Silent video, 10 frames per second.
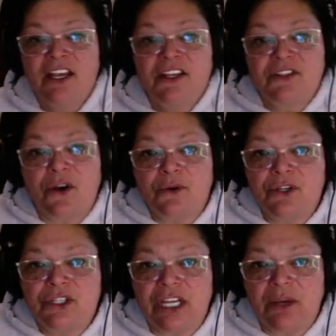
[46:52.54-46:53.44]
So
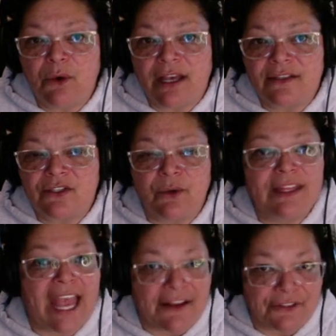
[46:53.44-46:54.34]
she was doing
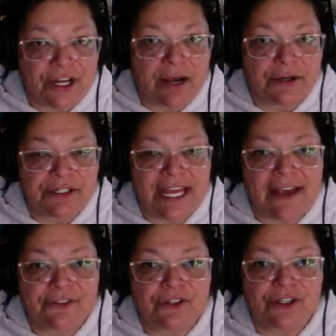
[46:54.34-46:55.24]
the after hours, the
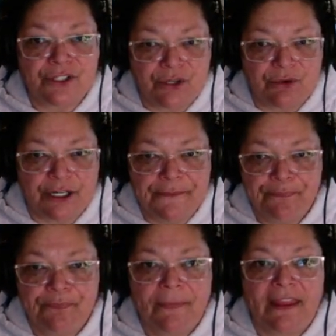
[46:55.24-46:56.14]
after dark tour
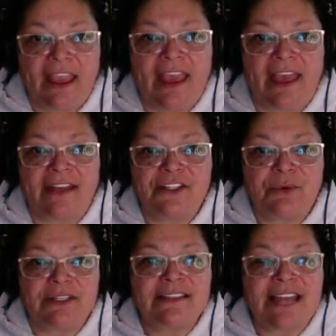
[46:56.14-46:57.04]
and she
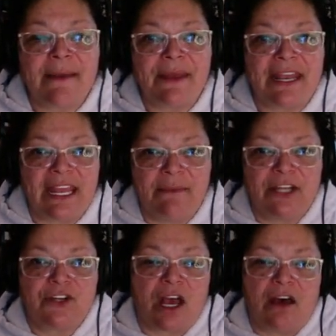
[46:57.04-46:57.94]
went to snap an
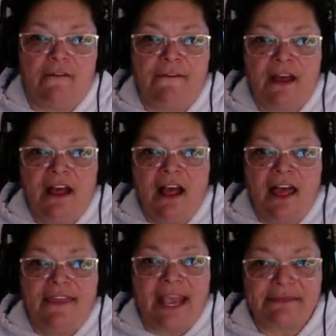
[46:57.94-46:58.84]
image of
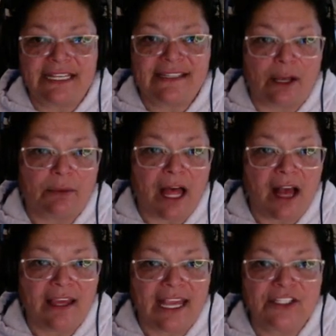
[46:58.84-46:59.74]
the empty cell
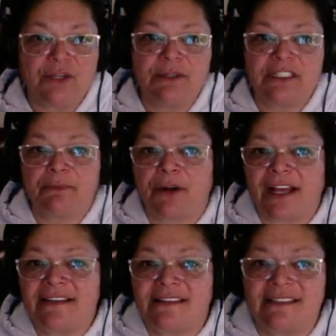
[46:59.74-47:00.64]
block, and she was
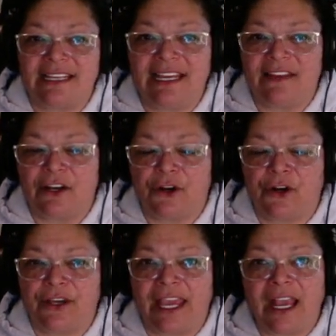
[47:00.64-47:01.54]
surprised to see that her
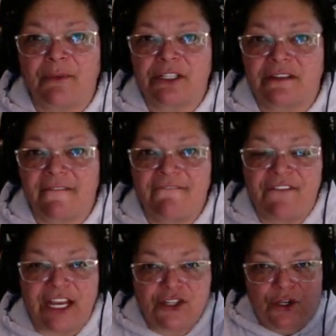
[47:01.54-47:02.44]
camera's
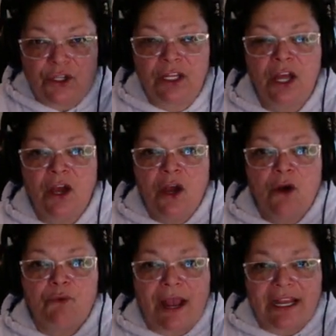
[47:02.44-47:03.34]
facial
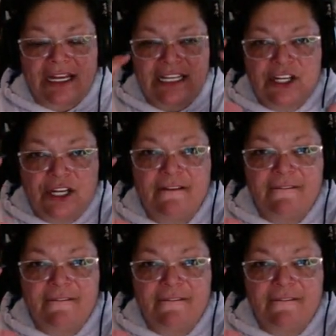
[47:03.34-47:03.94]
recognition